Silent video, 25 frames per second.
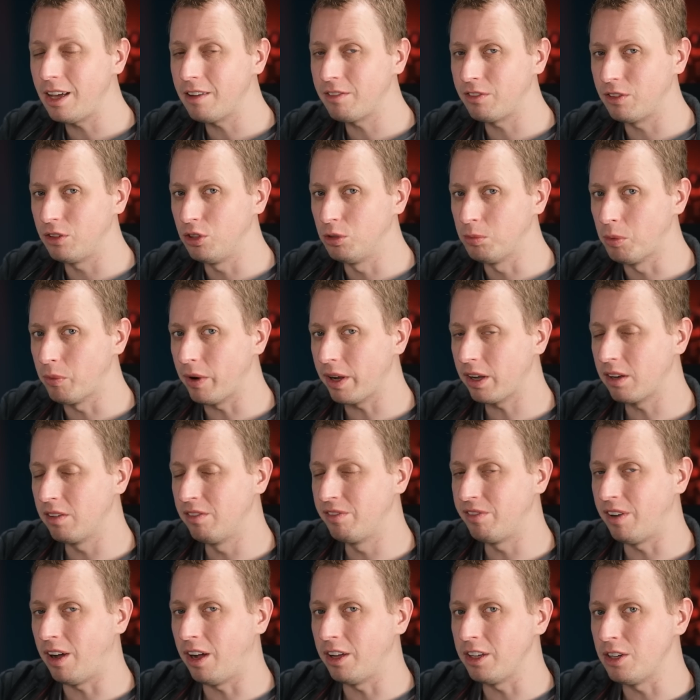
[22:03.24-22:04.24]
for normal rank and
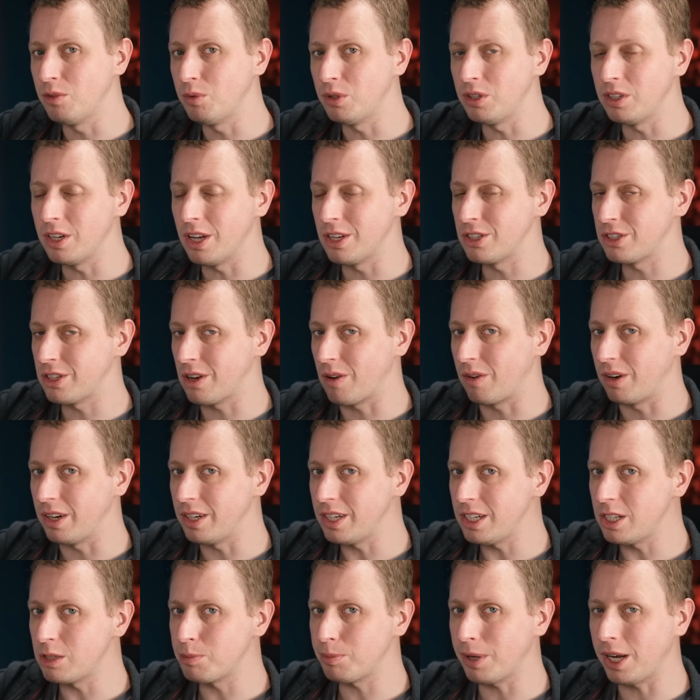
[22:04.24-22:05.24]
file you wouldn't necessarily
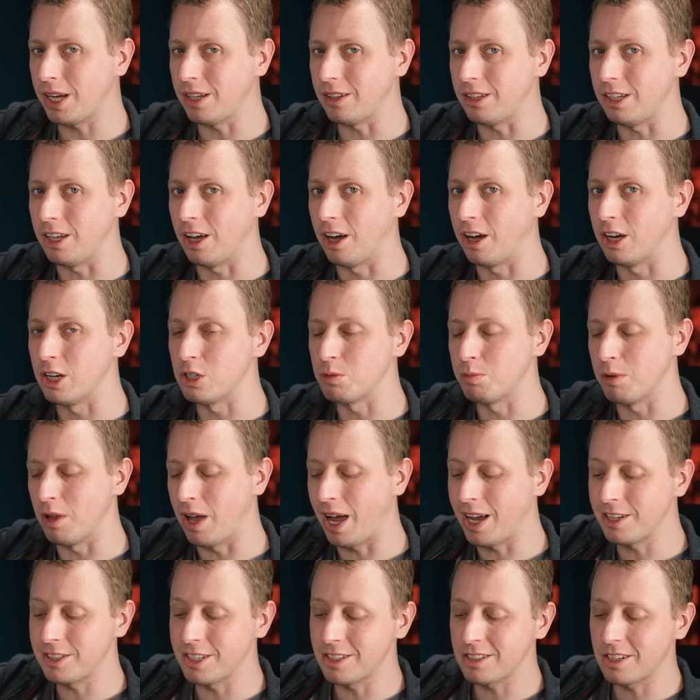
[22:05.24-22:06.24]
need to paint the eyes, but
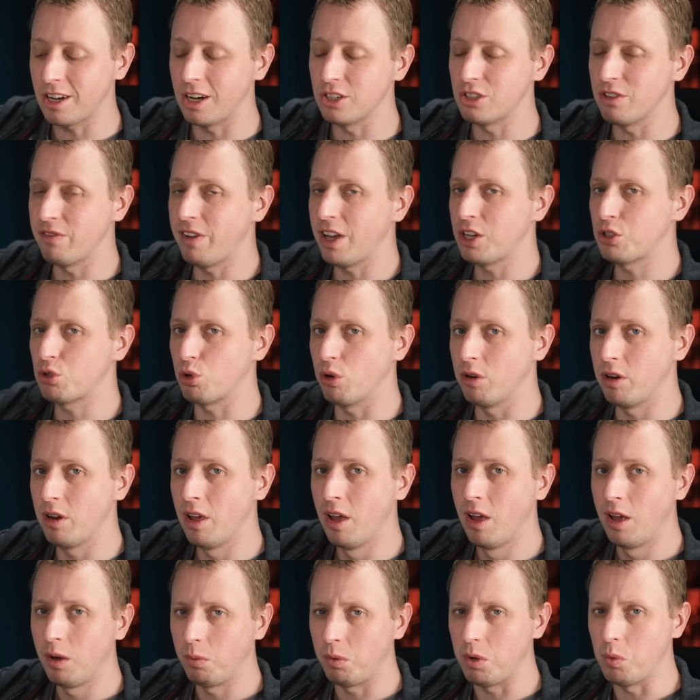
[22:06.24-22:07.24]
as this guy's a veteran
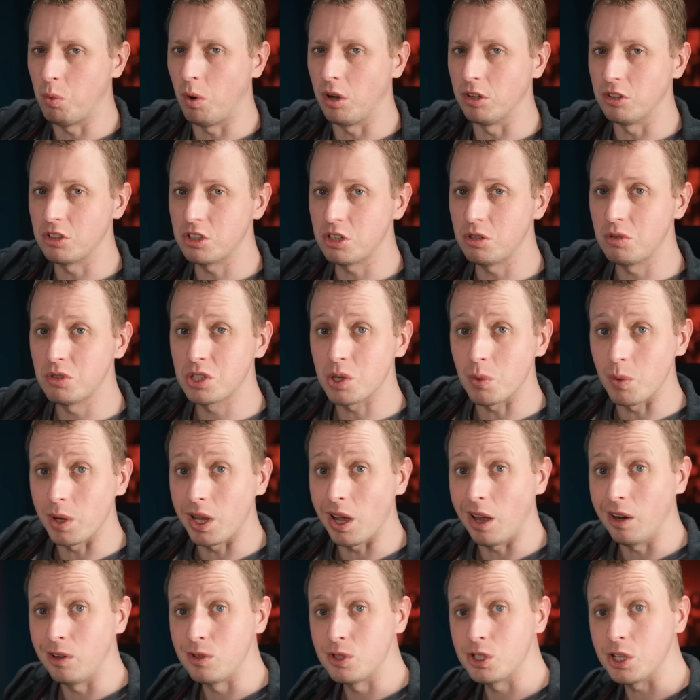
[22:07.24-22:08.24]
we want to, so we're
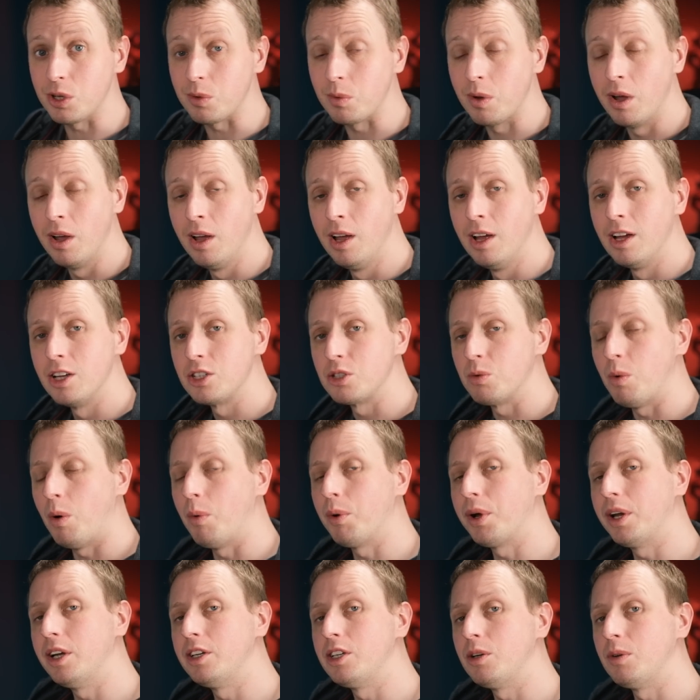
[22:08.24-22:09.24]
going to. So what we're
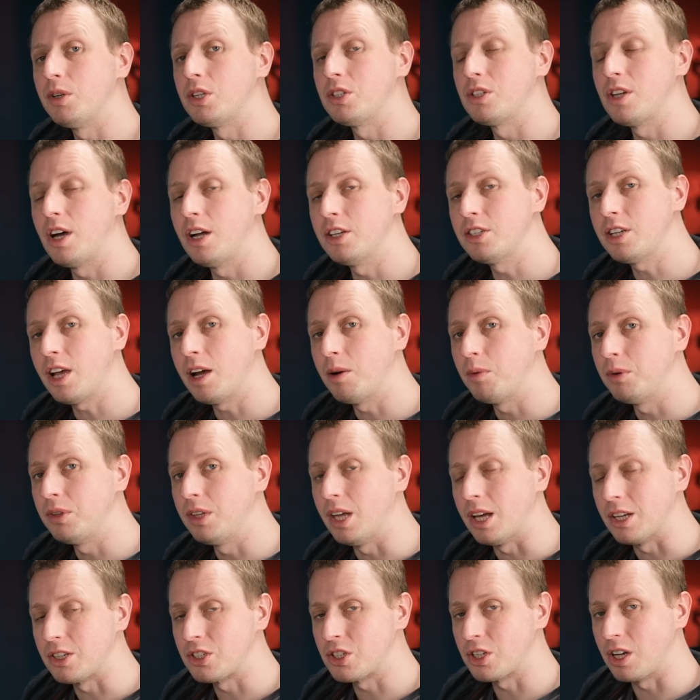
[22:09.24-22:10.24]
going to do is start out with
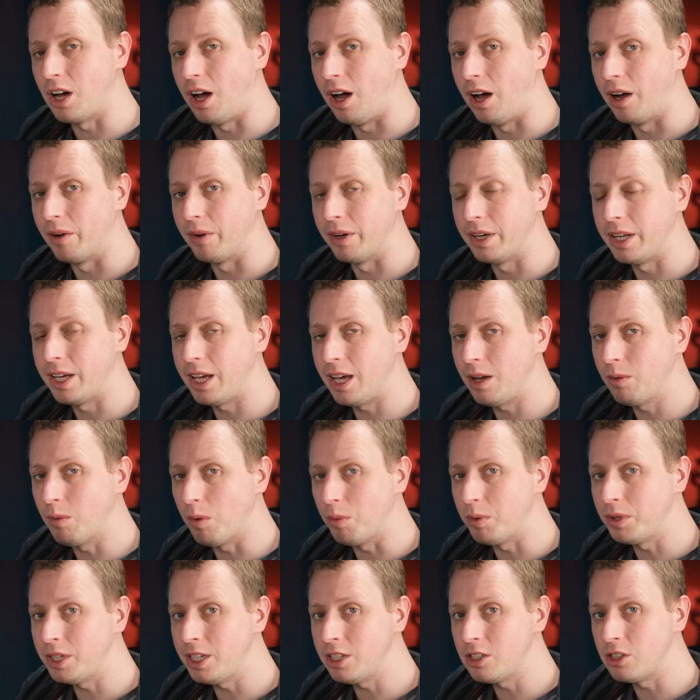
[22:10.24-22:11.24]
that scar, and here what
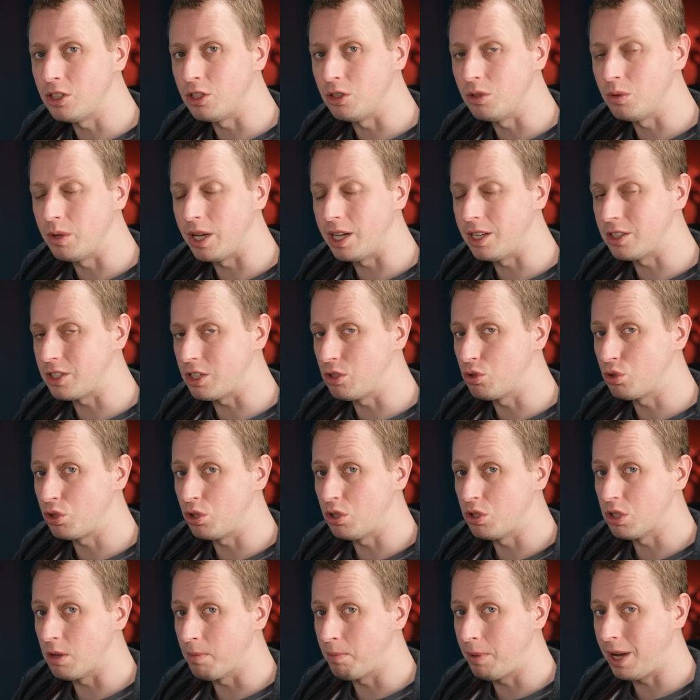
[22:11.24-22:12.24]
we need to do is
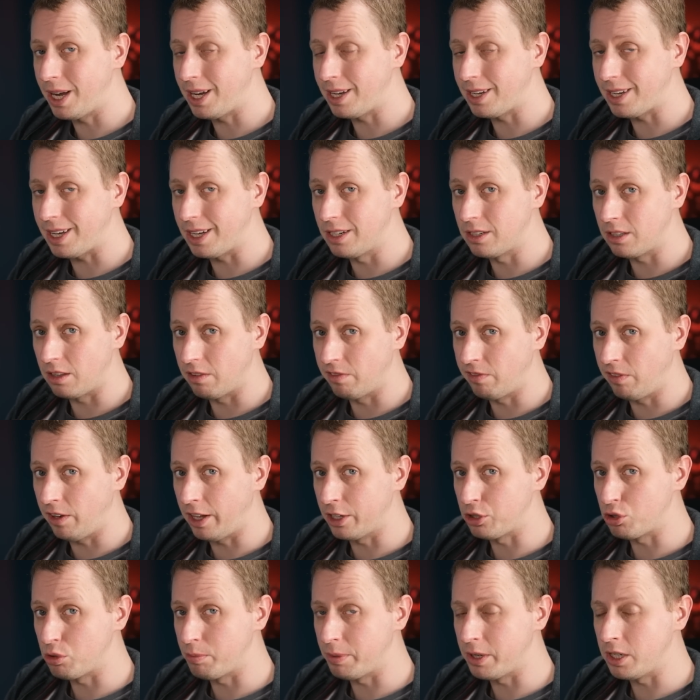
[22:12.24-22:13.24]
introduce a pink into the
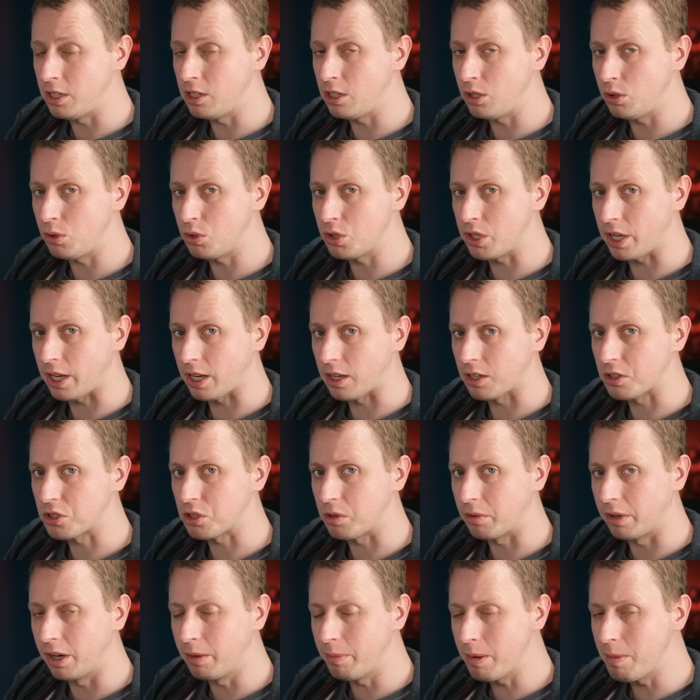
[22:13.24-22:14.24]
flesh we've been using. So
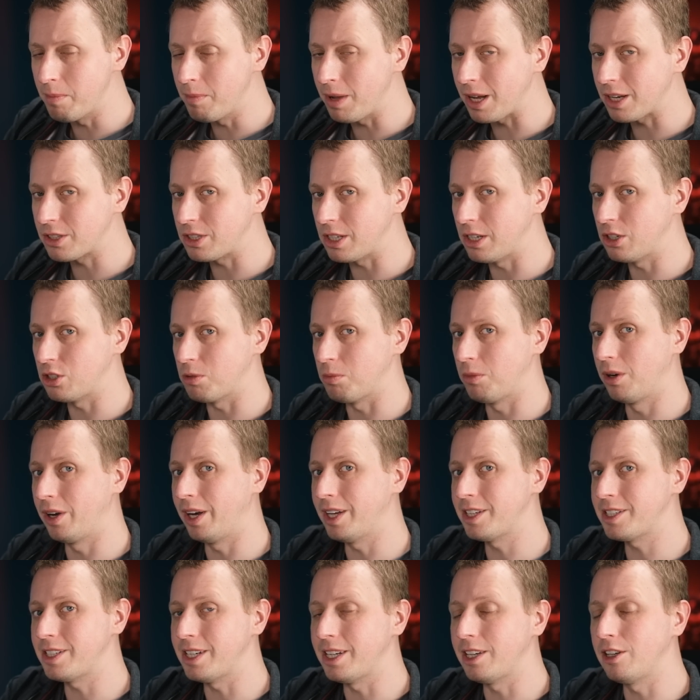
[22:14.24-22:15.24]
I'm going to be mixing some
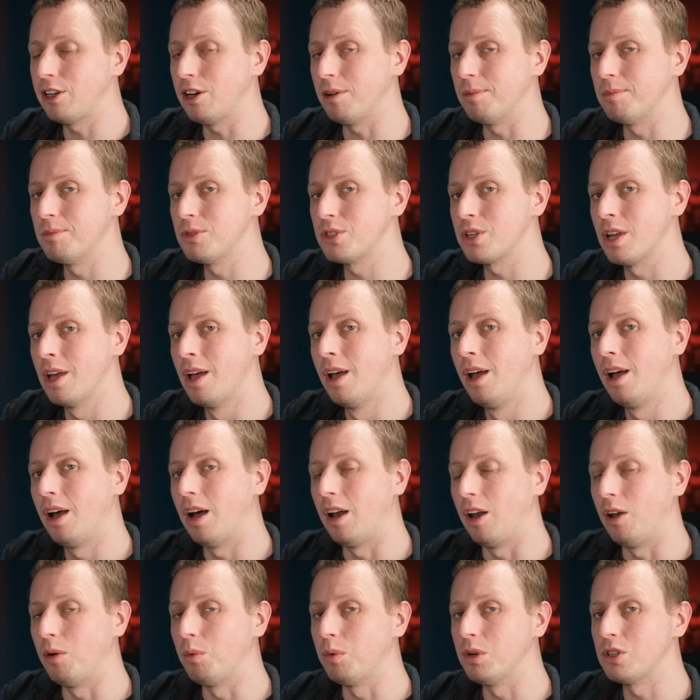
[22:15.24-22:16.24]
glistening gums
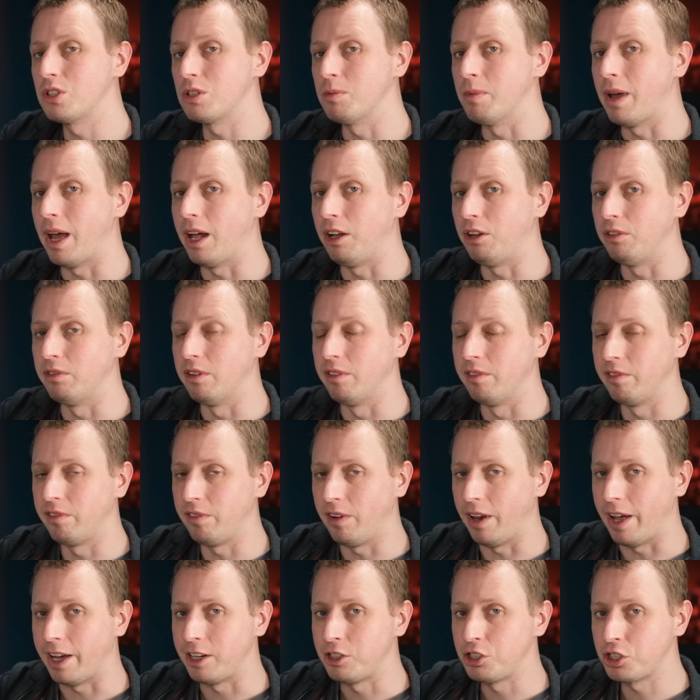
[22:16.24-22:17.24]
along with some elven
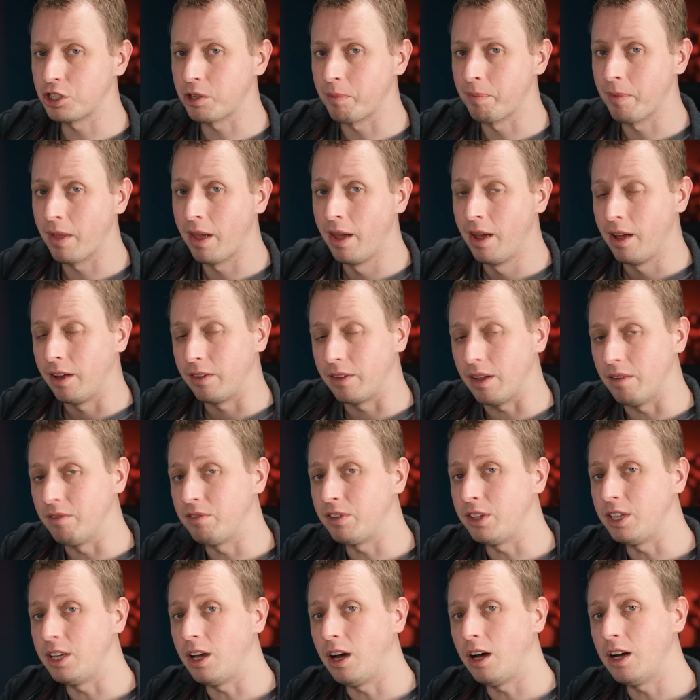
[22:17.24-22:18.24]
flesh. Then for
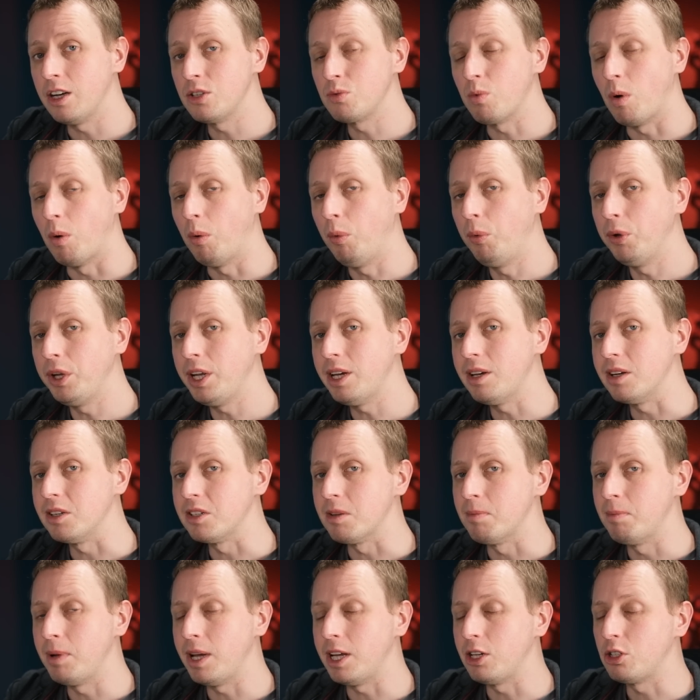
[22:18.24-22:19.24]
the eyes what we'll need is a
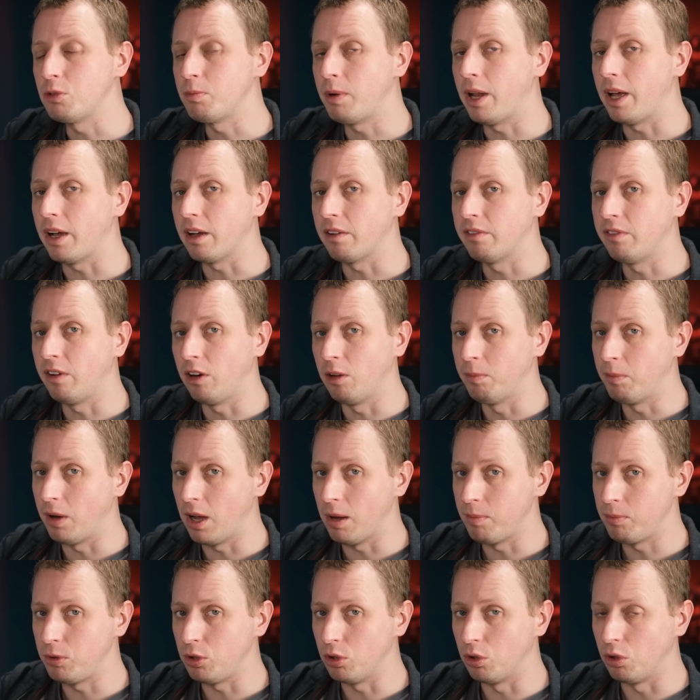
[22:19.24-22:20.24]
pitch black followed by a
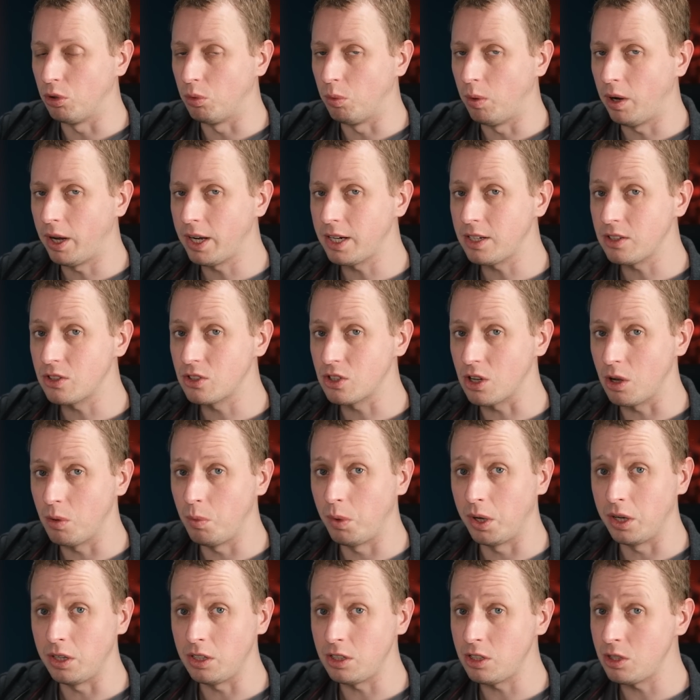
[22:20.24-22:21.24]
pure white, so we're
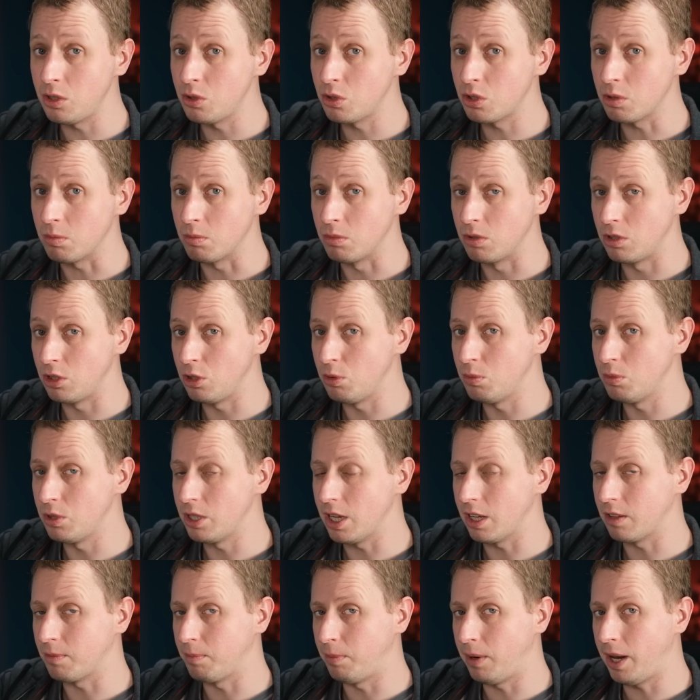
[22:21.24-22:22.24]
going to use some Doom
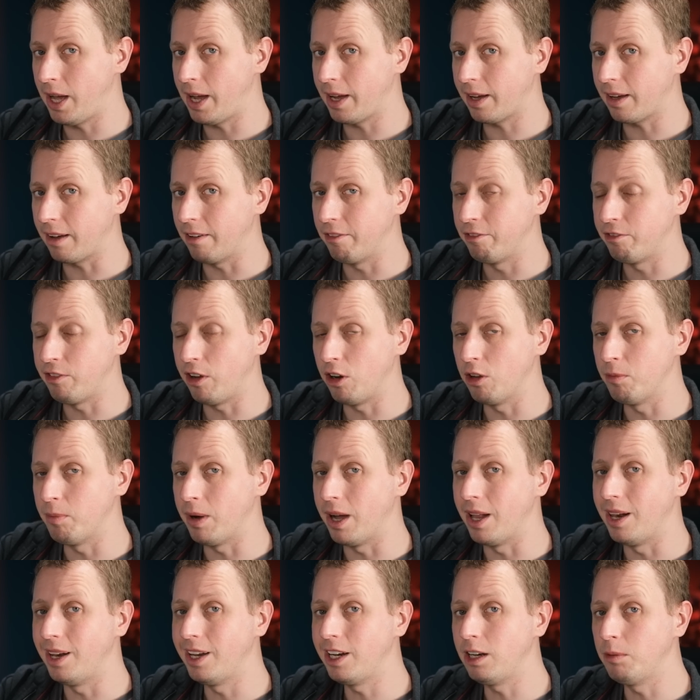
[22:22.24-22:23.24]
Death Black followed by
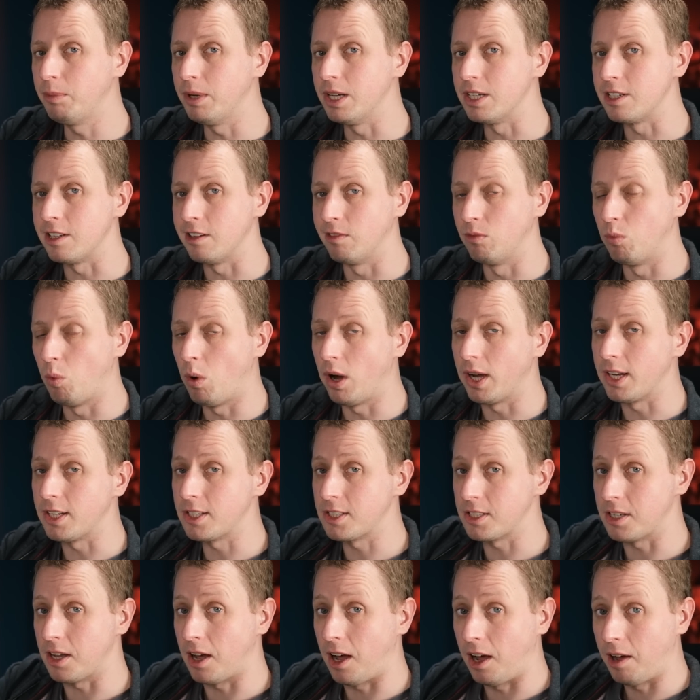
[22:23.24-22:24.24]
a little bit of White
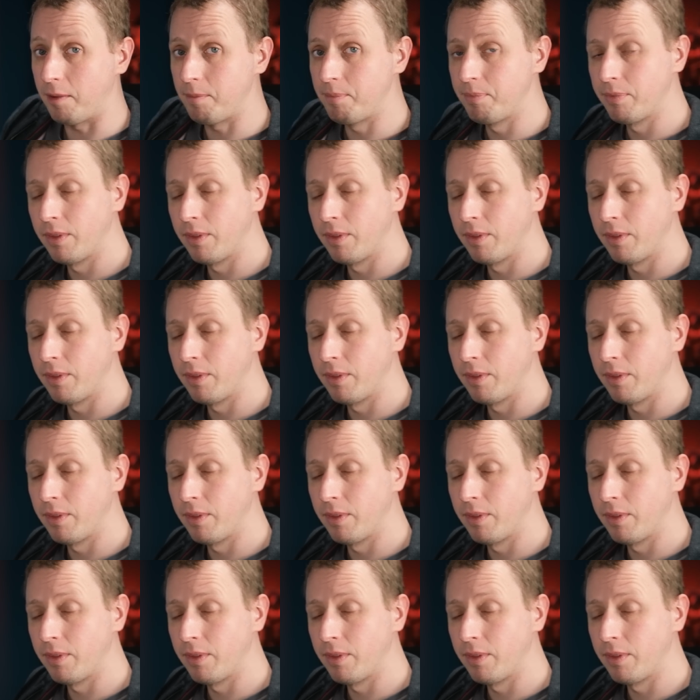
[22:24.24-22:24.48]
Star.